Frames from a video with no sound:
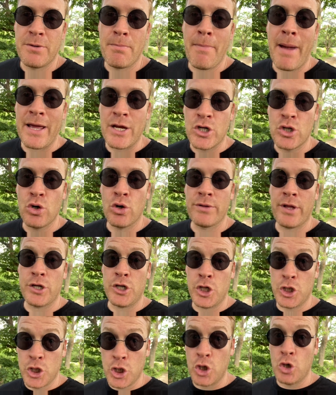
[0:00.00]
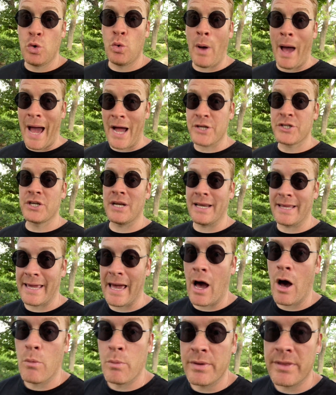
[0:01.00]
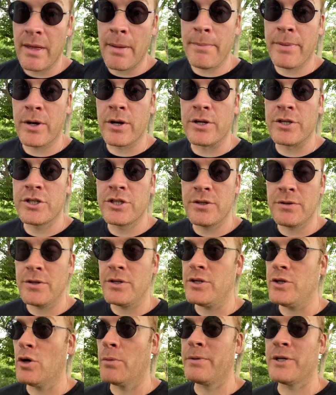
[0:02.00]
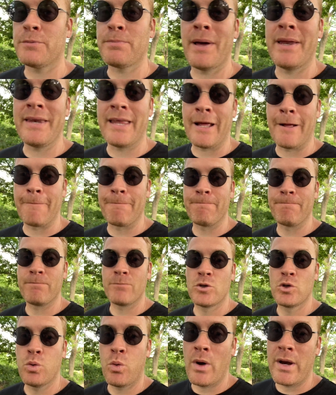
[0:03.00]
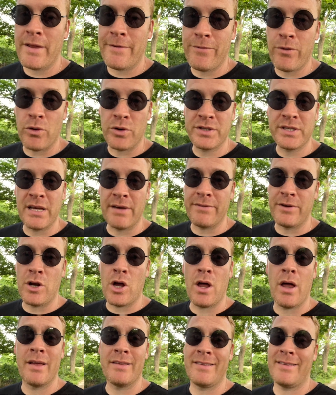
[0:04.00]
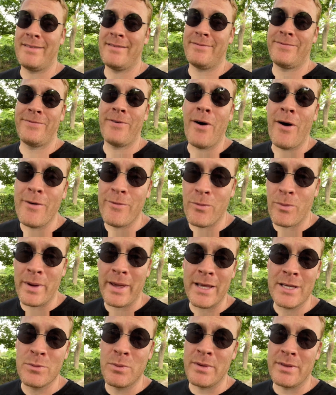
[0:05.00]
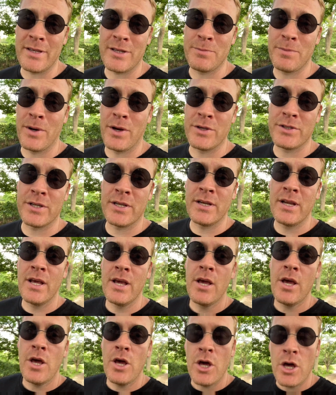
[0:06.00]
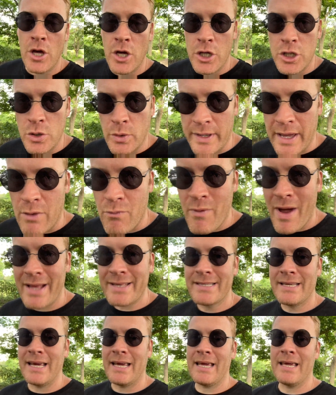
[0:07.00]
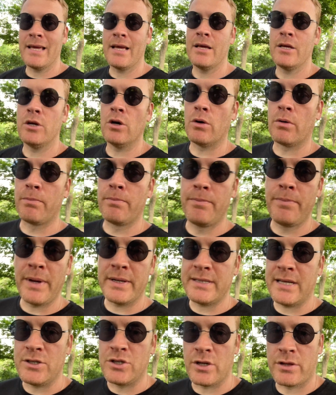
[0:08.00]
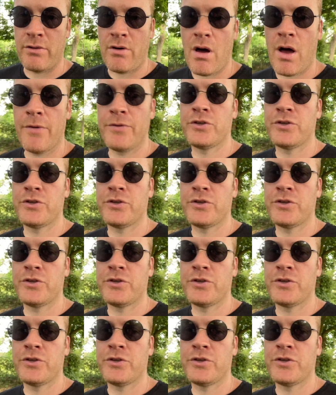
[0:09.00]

Make sure that you do actually get on with them, because you'll be spending 24/7, 5 weeks with this person. You'll get ratty, you'll piss each other off.